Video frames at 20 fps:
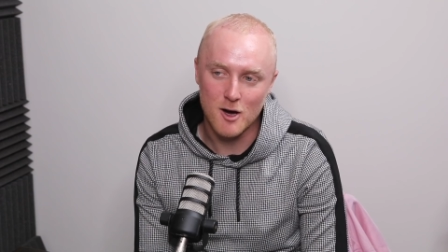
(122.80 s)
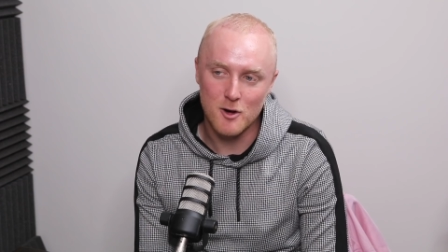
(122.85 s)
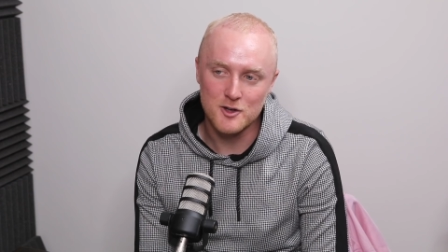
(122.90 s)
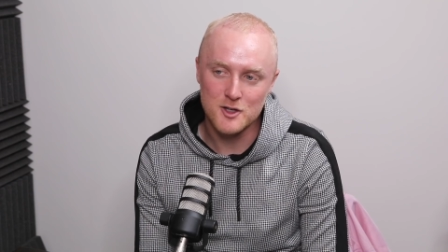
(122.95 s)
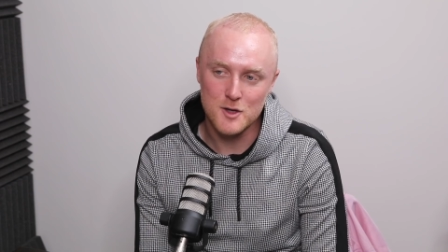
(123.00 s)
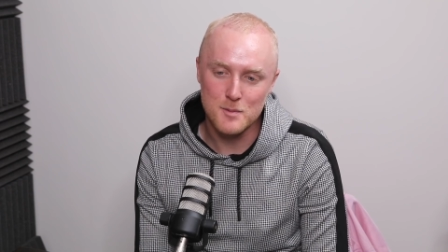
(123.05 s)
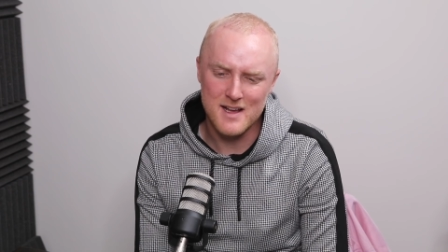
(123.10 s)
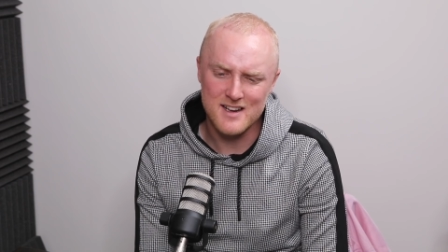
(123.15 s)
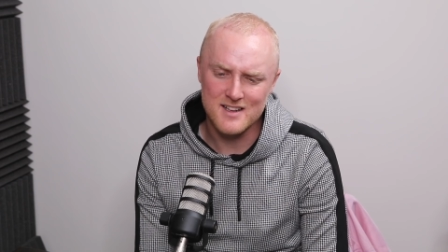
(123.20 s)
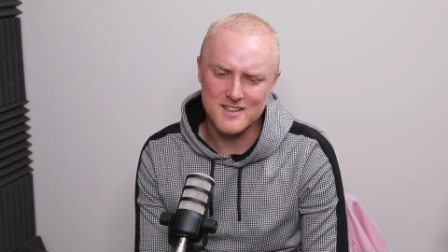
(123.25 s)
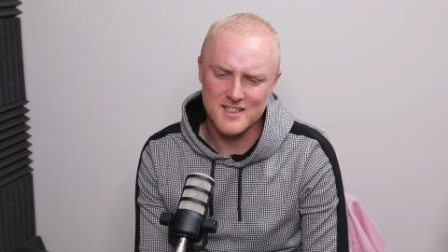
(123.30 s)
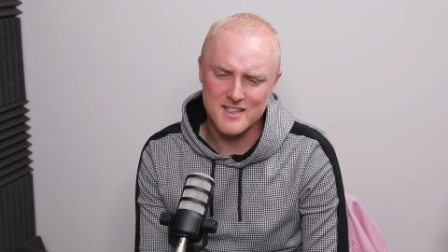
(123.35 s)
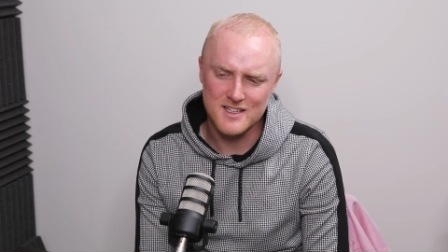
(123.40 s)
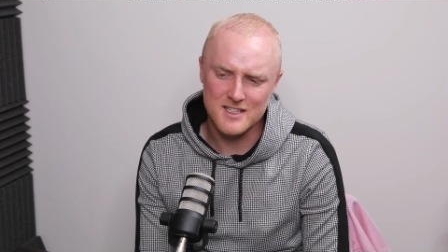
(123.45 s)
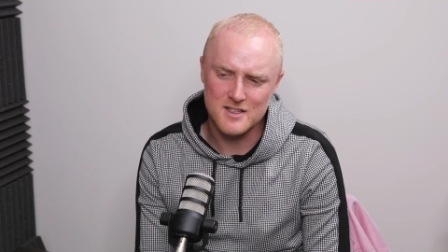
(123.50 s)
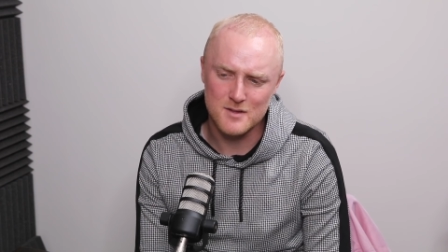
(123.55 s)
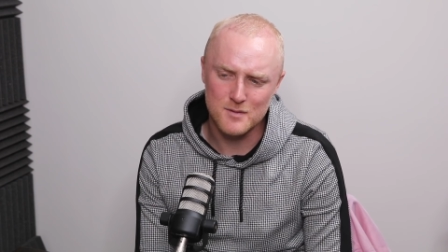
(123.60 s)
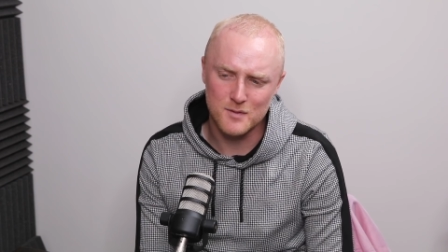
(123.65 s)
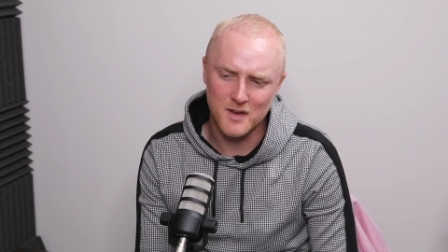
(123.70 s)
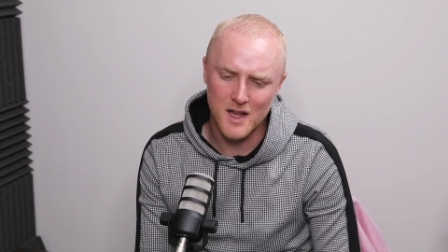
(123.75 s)
go under your bed and see
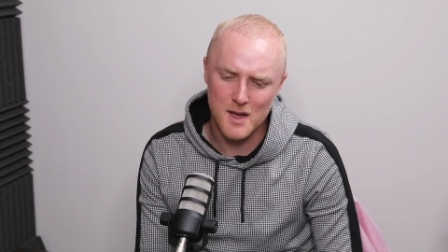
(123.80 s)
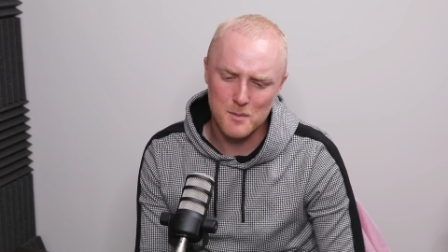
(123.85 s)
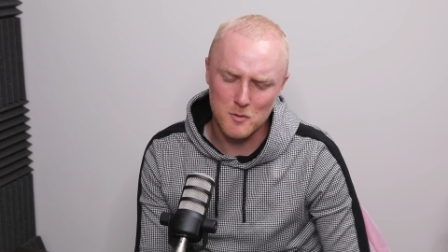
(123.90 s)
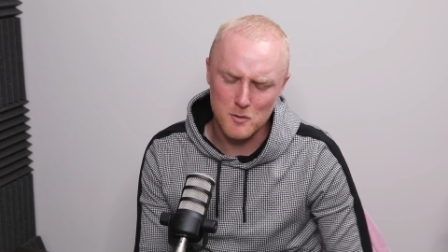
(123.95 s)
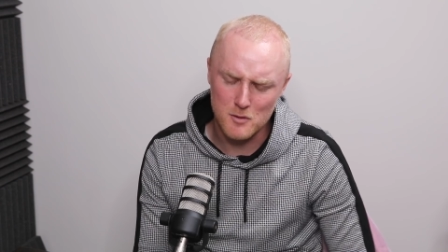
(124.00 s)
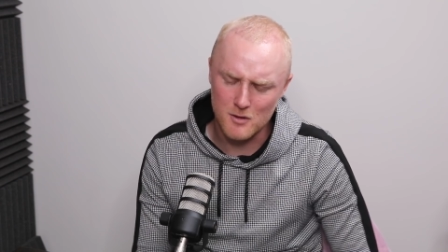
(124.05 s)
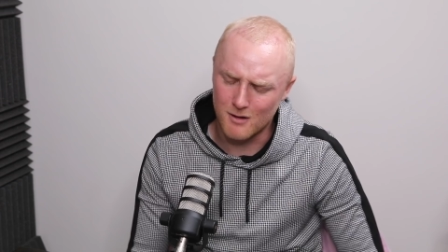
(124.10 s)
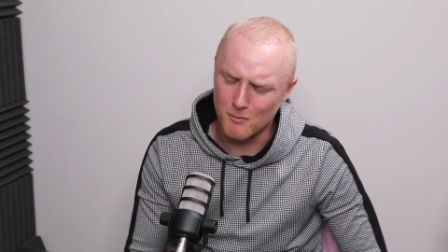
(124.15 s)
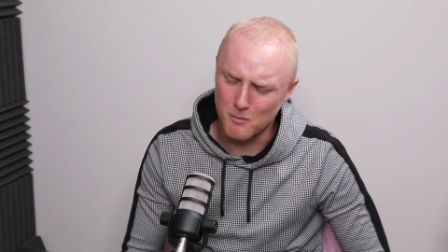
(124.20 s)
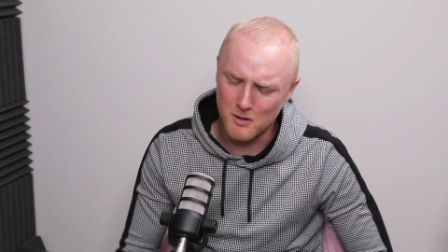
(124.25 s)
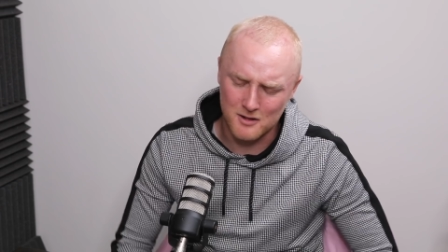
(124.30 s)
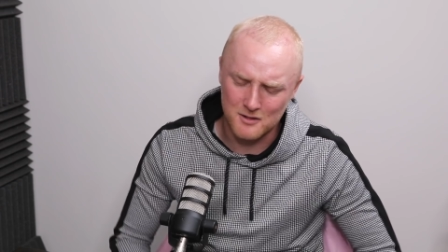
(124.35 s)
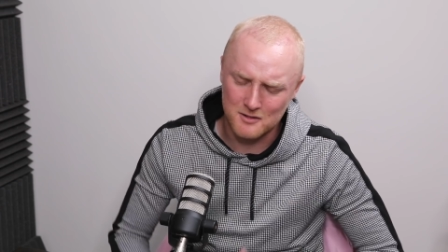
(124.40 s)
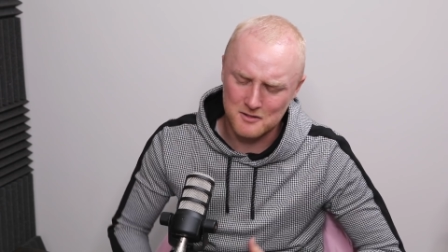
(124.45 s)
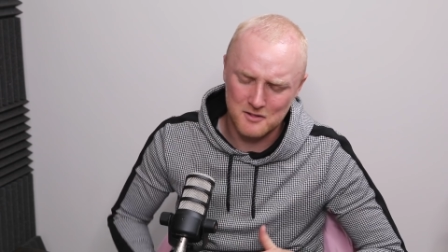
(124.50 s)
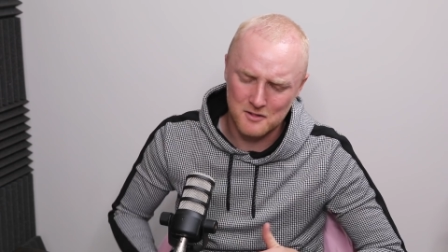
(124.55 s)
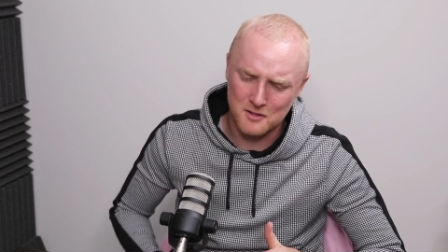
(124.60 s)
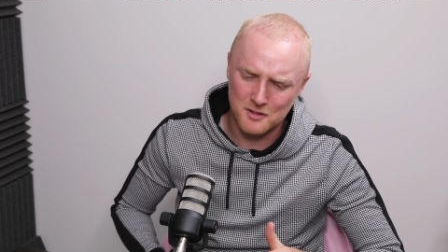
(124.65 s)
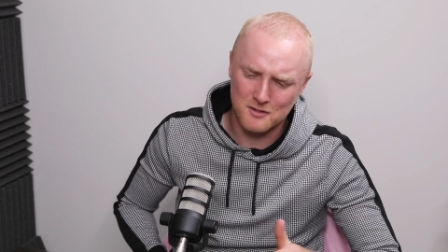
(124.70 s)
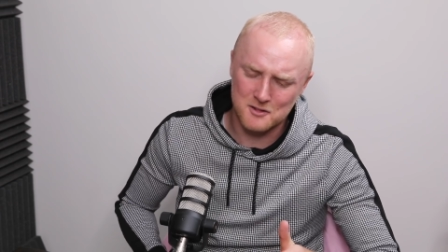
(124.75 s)
this inflatable. What, what?
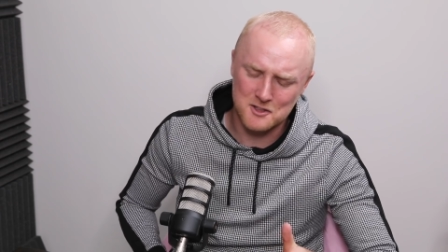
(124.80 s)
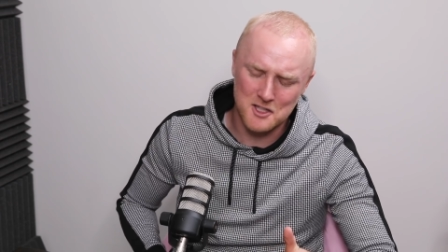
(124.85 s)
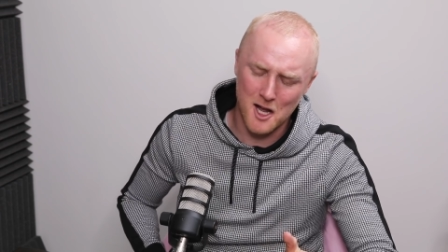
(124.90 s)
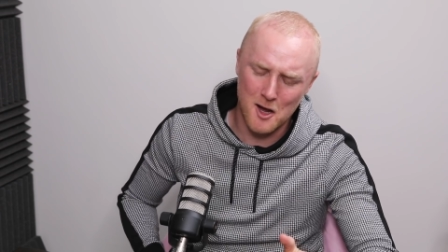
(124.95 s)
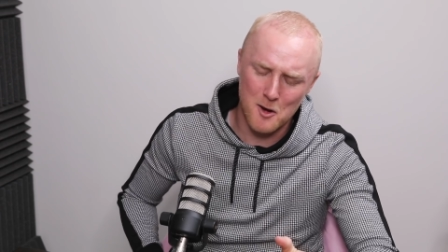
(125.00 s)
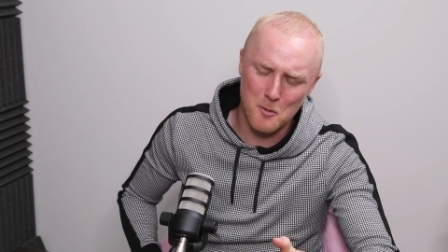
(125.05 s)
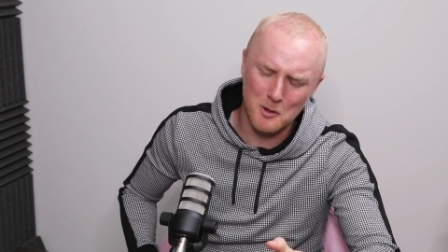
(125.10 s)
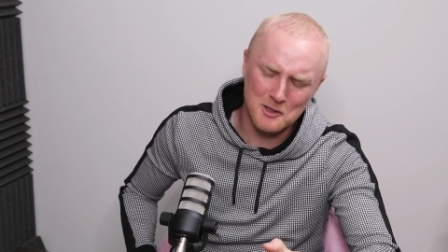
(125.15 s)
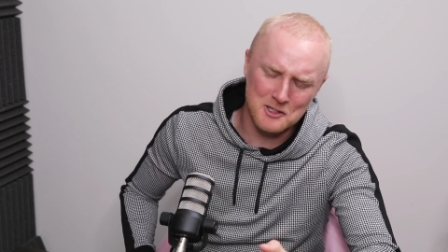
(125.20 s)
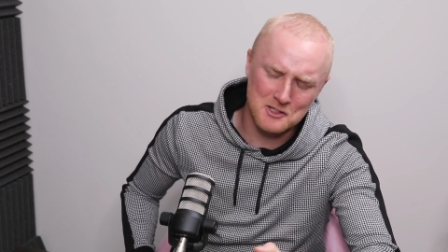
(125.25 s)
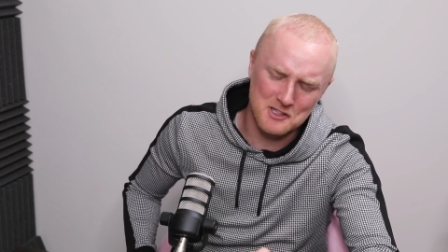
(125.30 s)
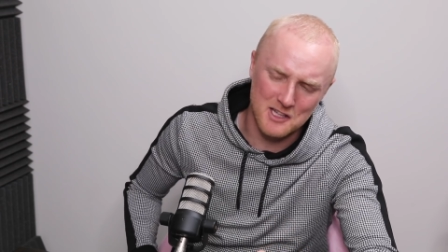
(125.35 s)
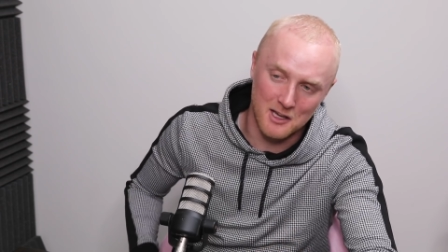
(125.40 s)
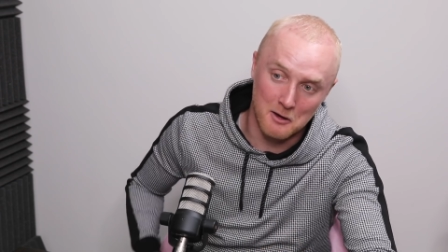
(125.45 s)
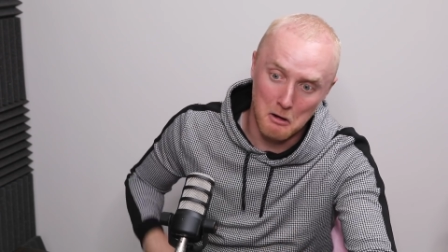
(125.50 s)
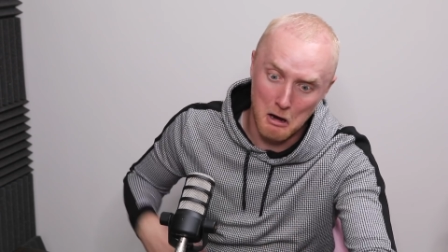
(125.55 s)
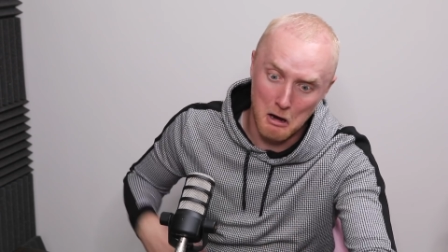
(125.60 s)
Joe, what's the?